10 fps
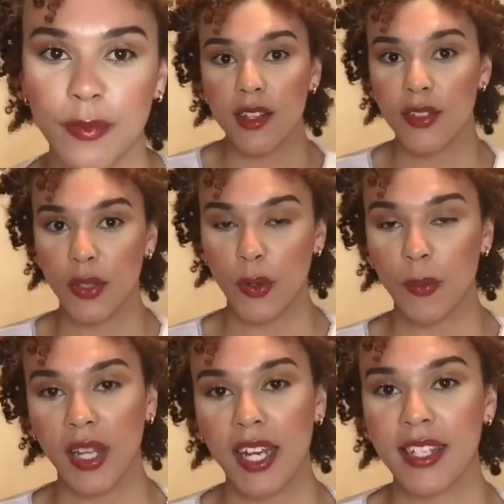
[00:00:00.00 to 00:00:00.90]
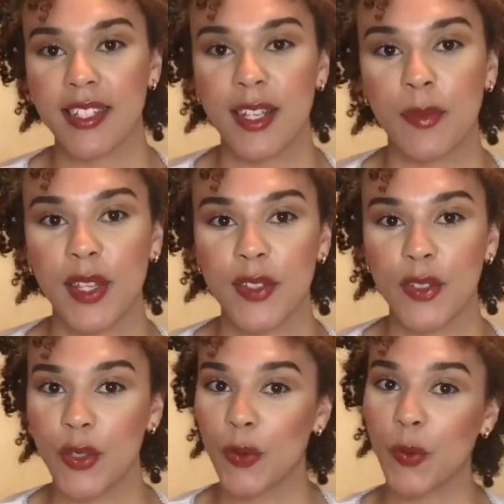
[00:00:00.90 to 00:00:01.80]
So my next tip is
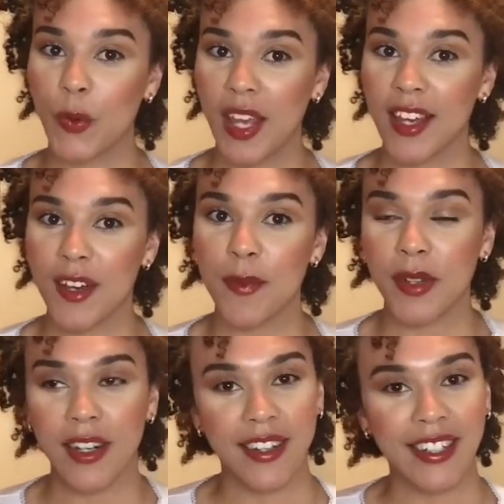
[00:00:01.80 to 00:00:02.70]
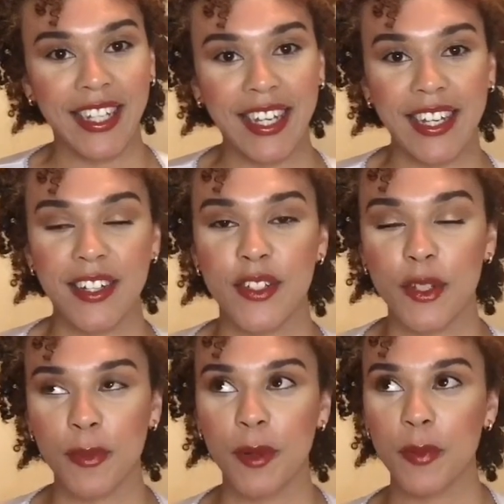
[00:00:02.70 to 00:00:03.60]
to wake up early. It is
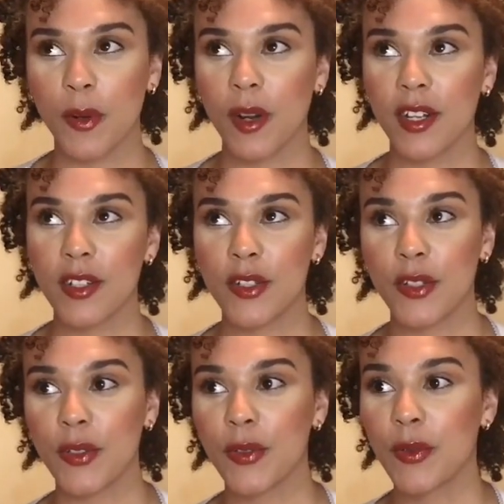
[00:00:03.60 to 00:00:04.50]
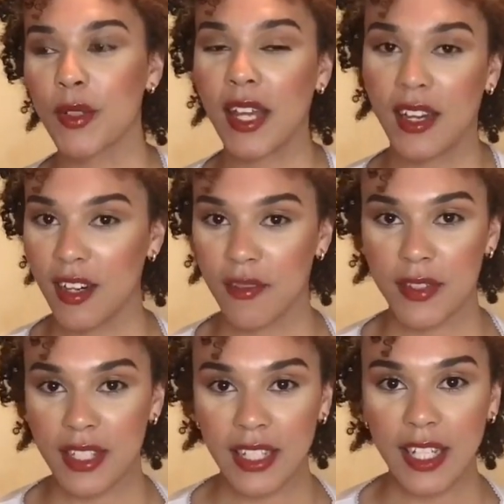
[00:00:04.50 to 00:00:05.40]
super important to get enough
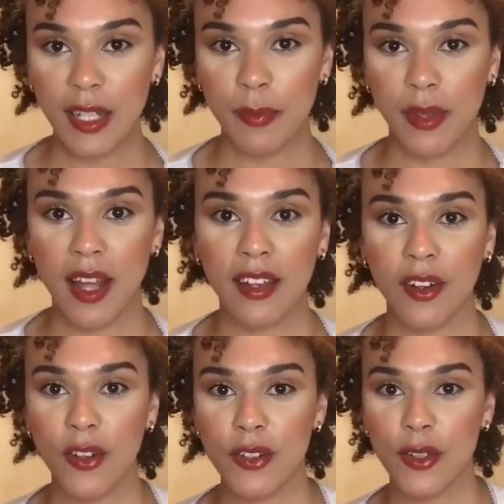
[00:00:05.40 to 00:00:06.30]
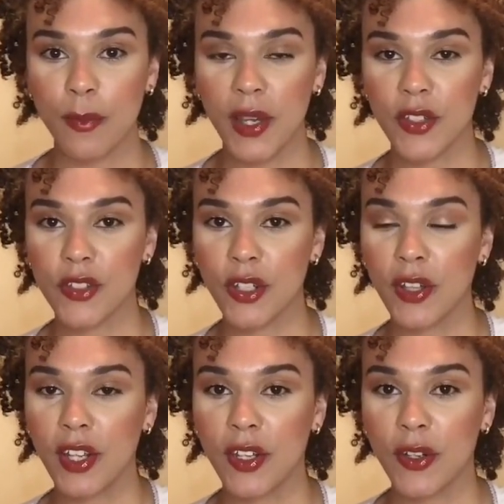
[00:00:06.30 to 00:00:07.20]
sleep and also make sure
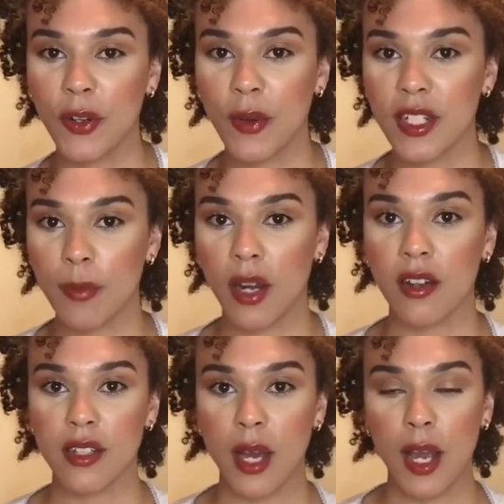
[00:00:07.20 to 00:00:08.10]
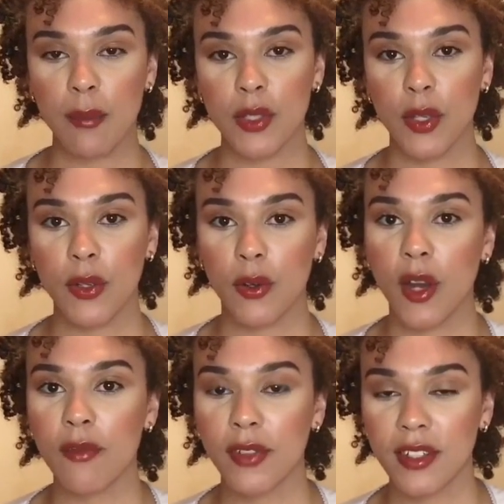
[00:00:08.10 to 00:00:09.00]
that you're going to bed on time so you do
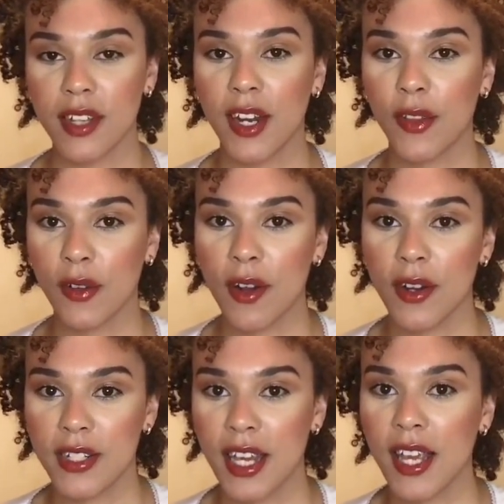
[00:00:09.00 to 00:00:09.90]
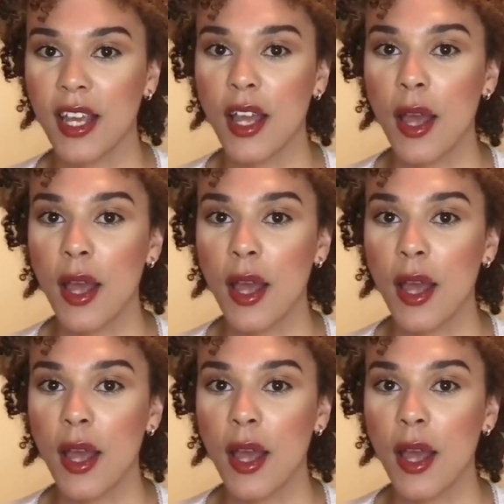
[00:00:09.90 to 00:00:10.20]
not feel tired throughout your day.